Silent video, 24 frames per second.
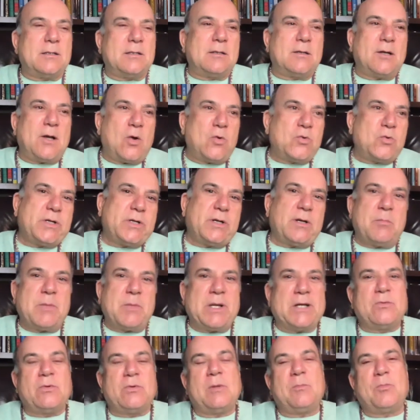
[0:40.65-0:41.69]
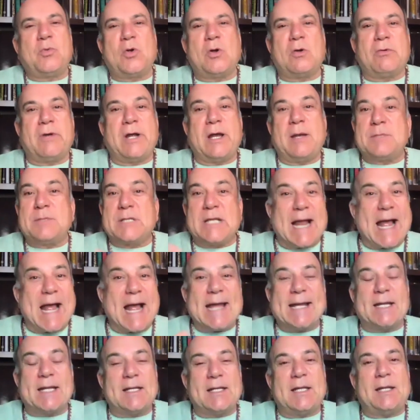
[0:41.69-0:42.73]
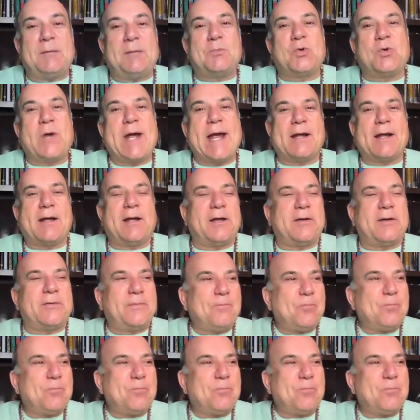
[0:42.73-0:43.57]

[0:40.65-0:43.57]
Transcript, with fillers: and coaching and mentoring programs that I can keep track of.